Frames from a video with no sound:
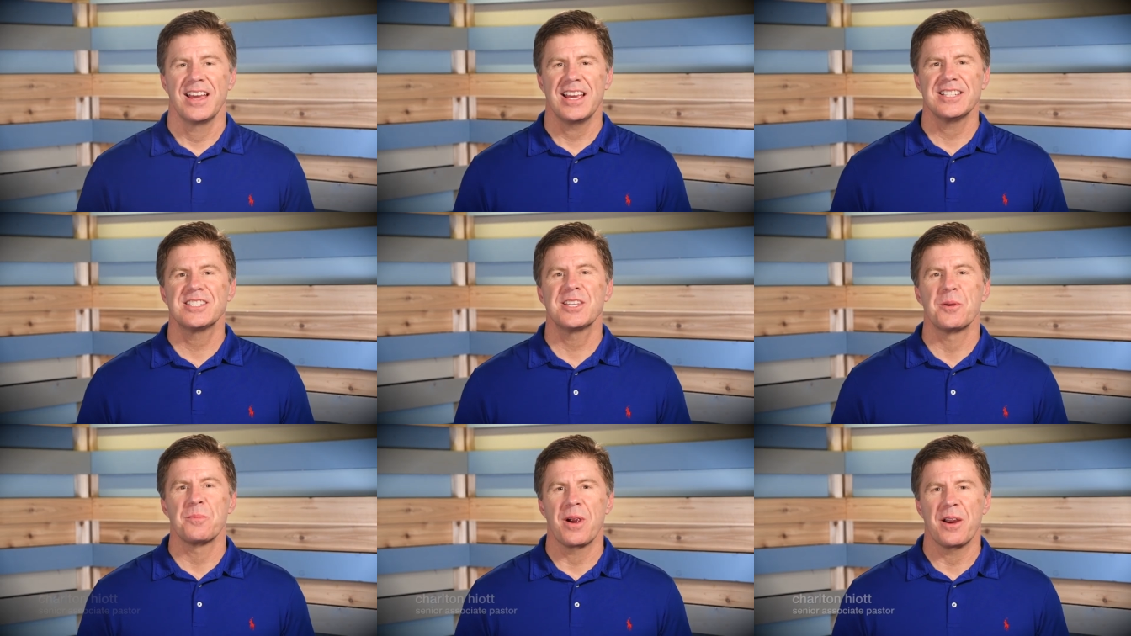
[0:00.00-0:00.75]
Hey
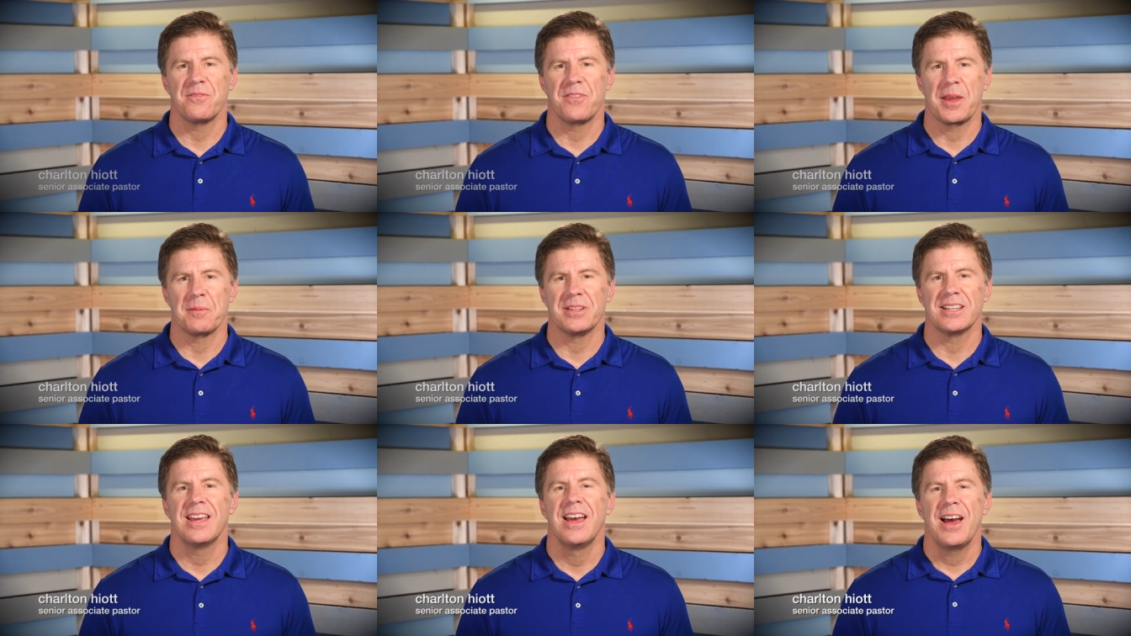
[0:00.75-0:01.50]
Stonebriar
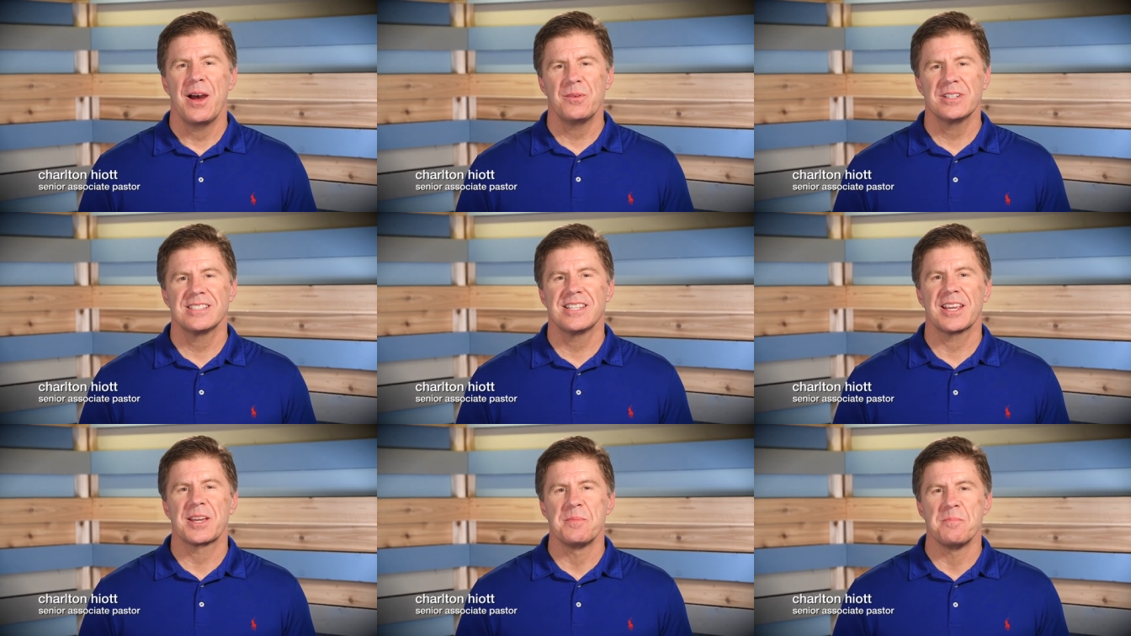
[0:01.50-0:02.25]
family, I want to
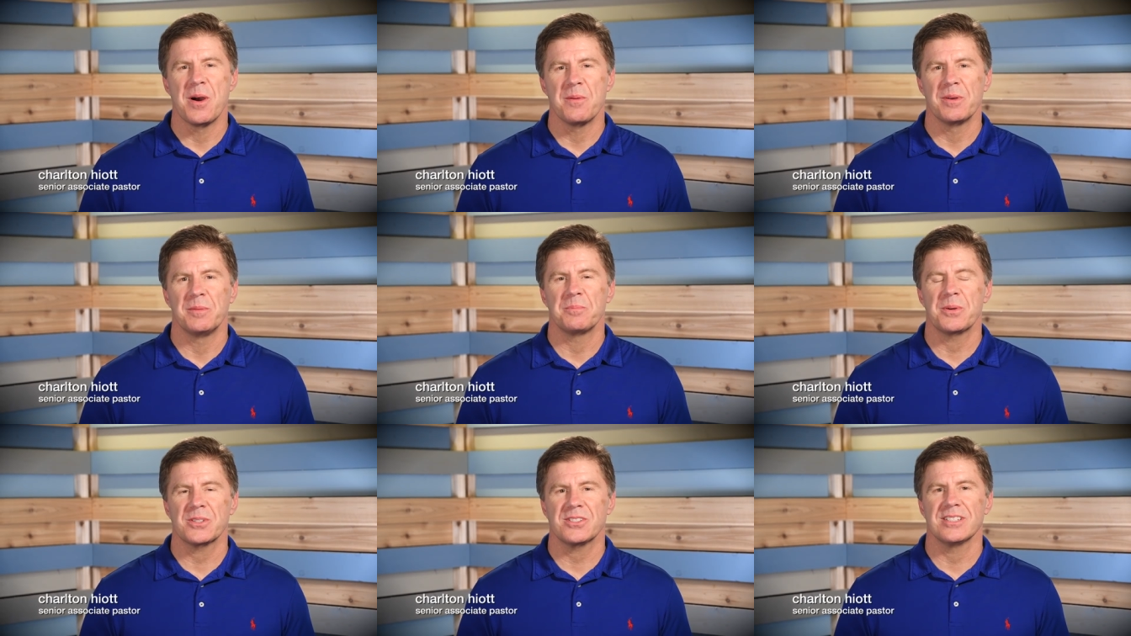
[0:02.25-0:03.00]
take a moment and
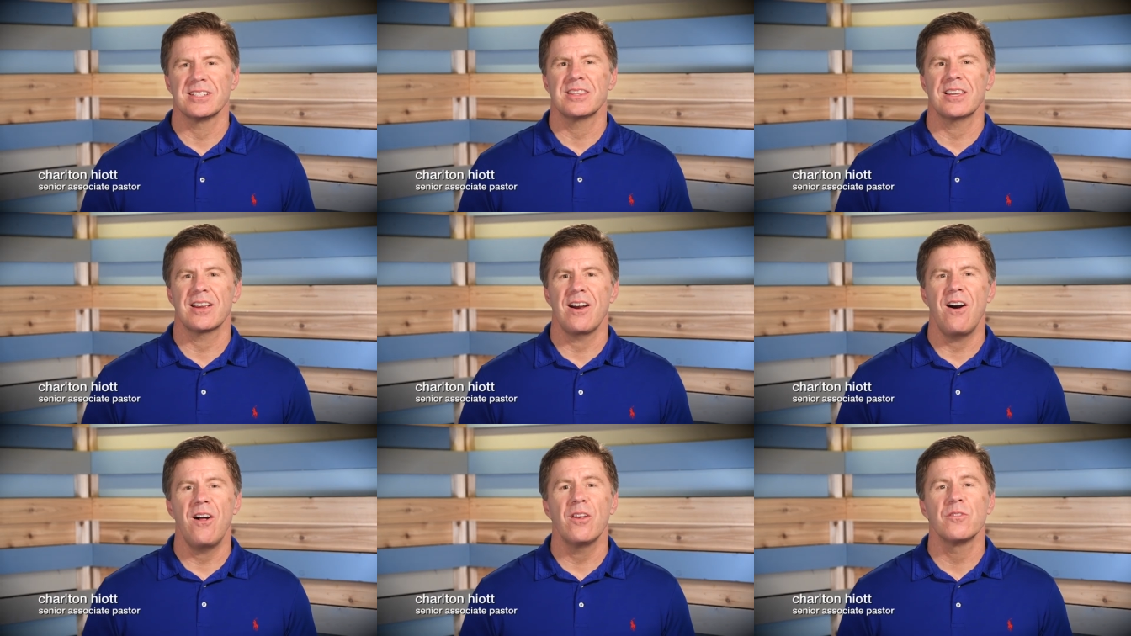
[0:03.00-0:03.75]
personally thank
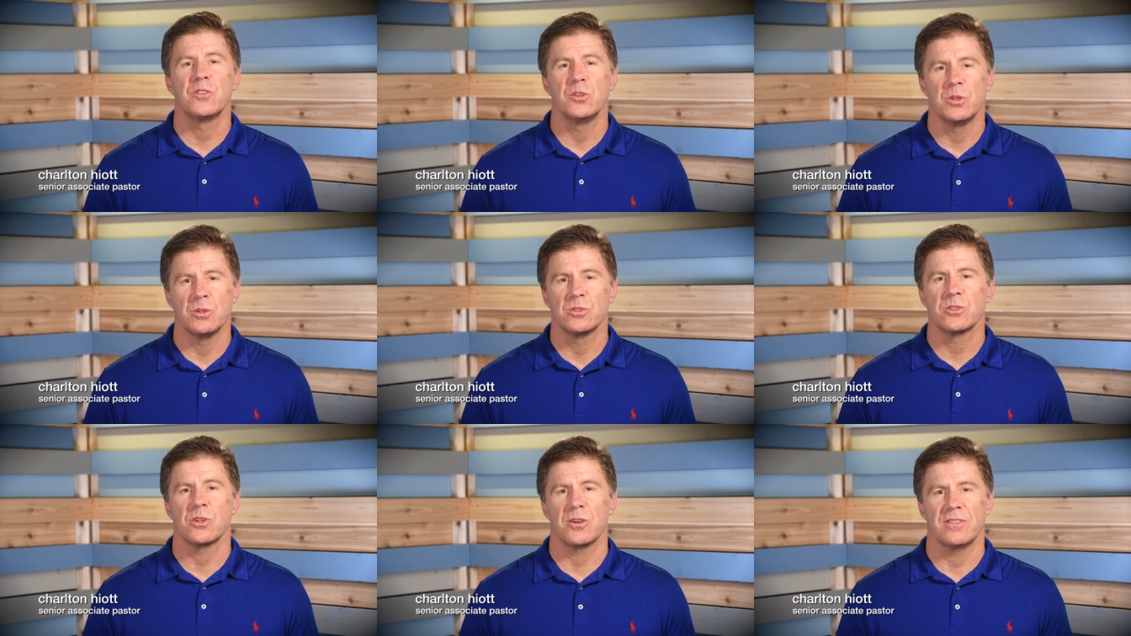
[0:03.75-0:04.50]
all of you who
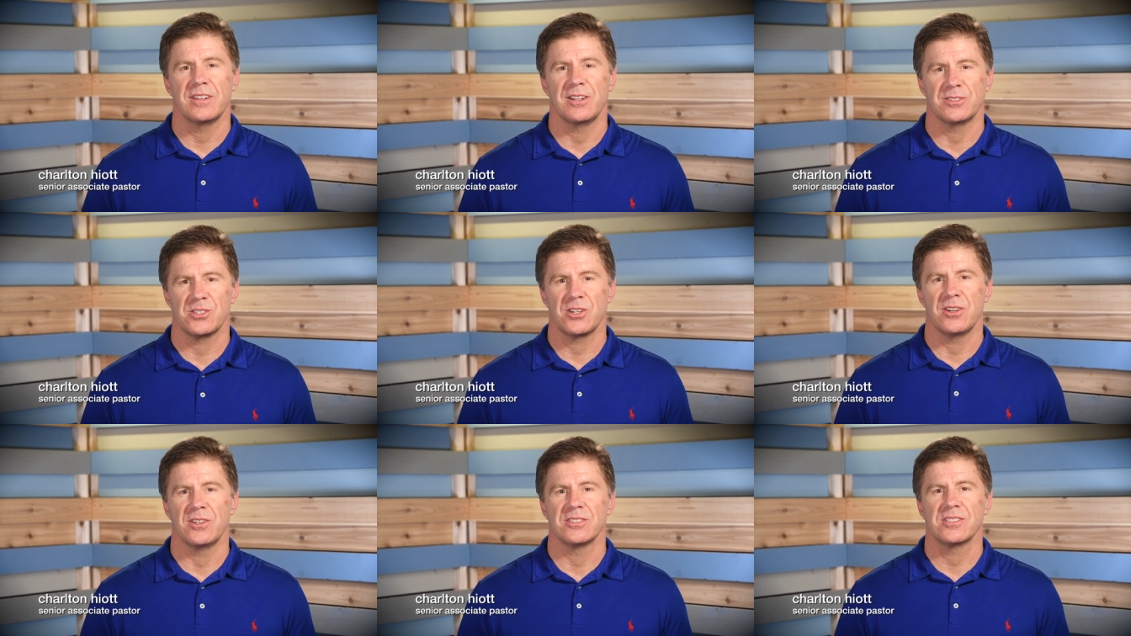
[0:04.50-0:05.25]
serve in our
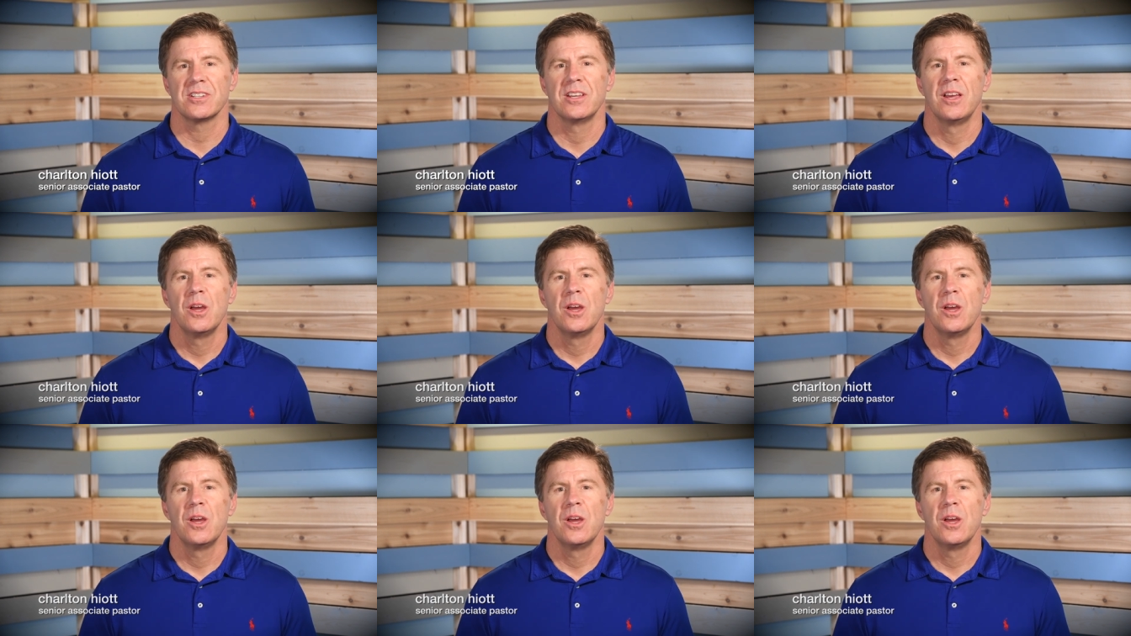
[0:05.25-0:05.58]
church.